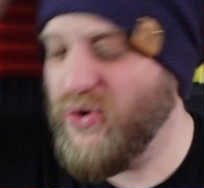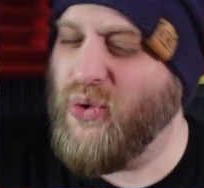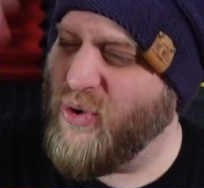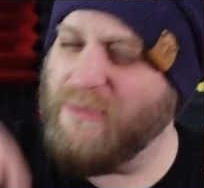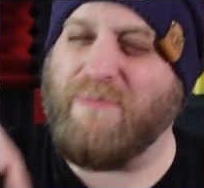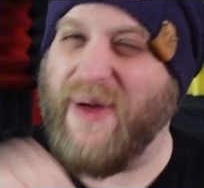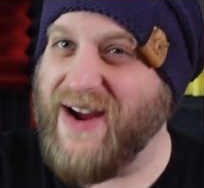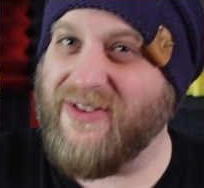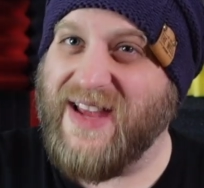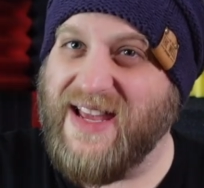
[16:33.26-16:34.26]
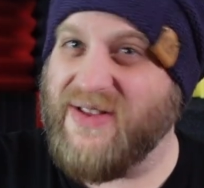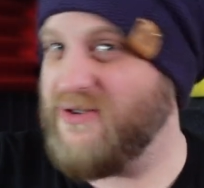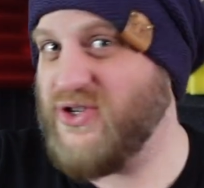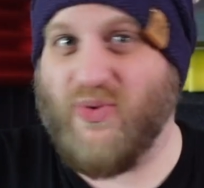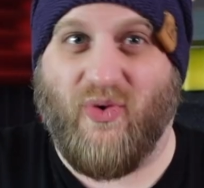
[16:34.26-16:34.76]
who were barely in their
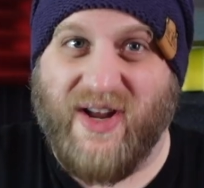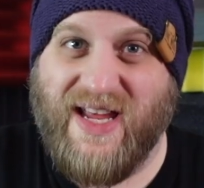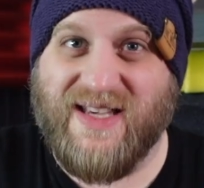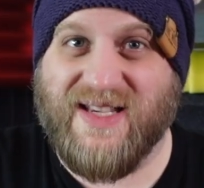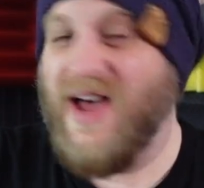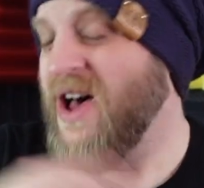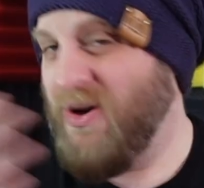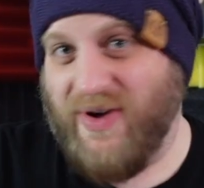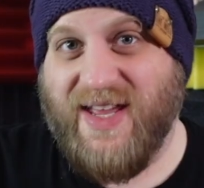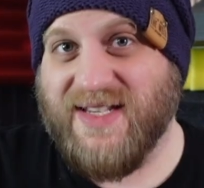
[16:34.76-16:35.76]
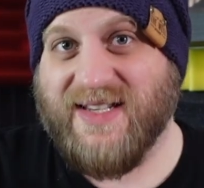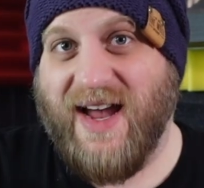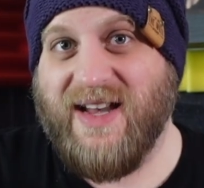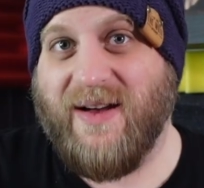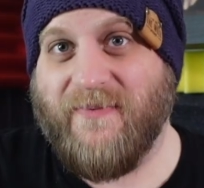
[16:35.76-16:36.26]
20s when they
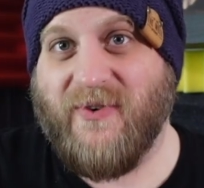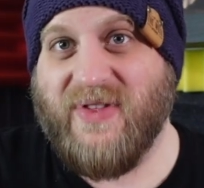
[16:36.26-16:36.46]
signed up for